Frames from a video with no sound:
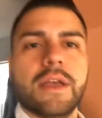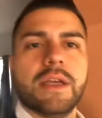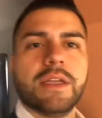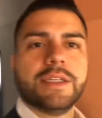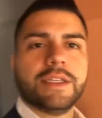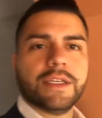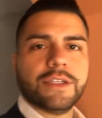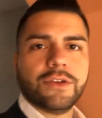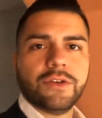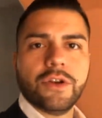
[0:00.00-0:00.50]

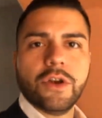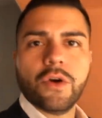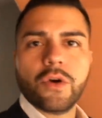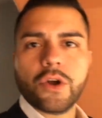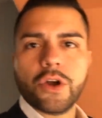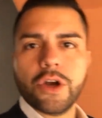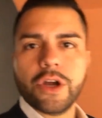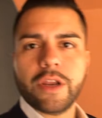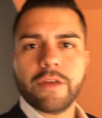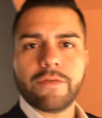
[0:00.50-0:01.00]
Does you no
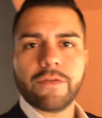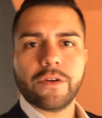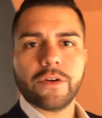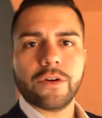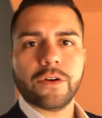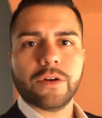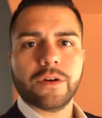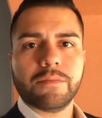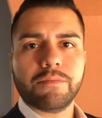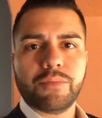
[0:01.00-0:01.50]
good if
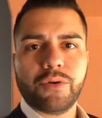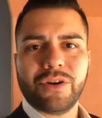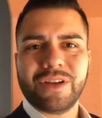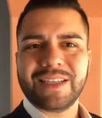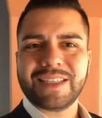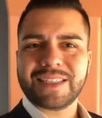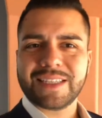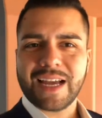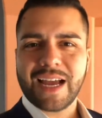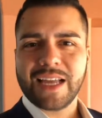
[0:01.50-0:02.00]
you're putting
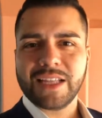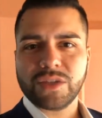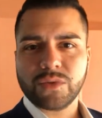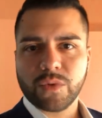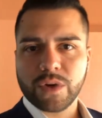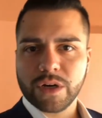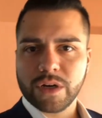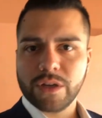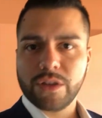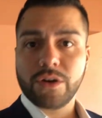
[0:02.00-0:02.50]
signs
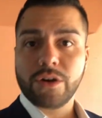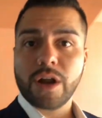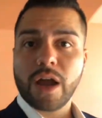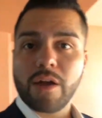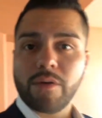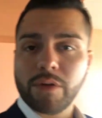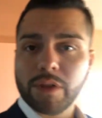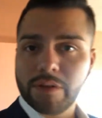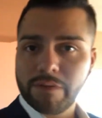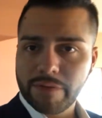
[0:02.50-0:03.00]
where they're not
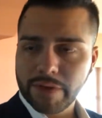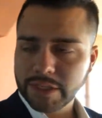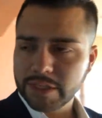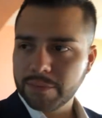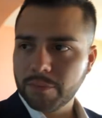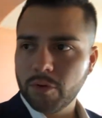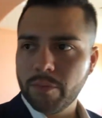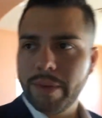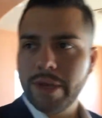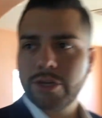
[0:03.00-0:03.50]
really
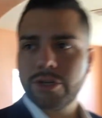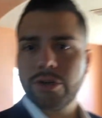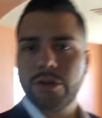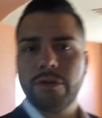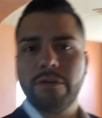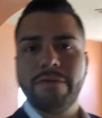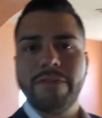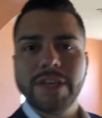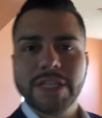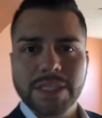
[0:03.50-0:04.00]
visible. Make sure they're
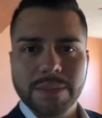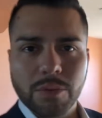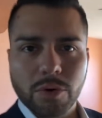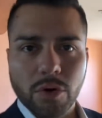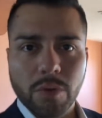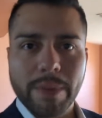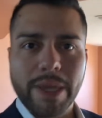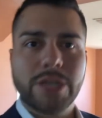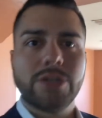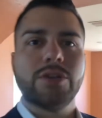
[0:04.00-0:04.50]
visible.
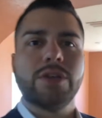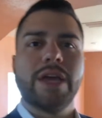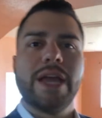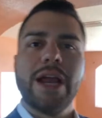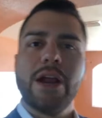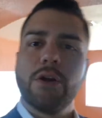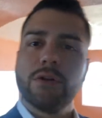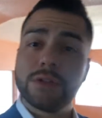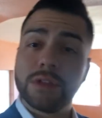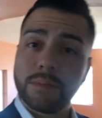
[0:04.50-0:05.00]
Make sure the
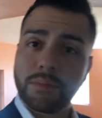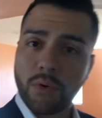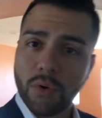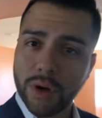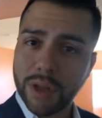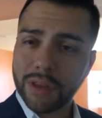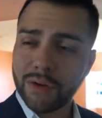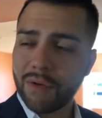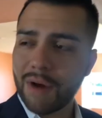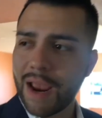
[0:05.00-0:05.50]
arrows are
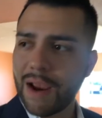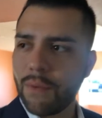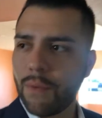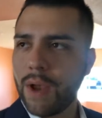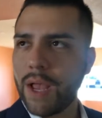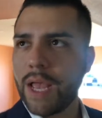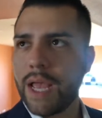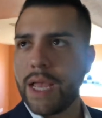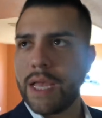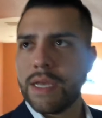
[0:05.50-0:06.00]
pointing the right
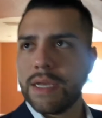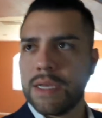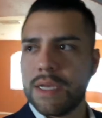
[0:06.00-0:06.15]
way.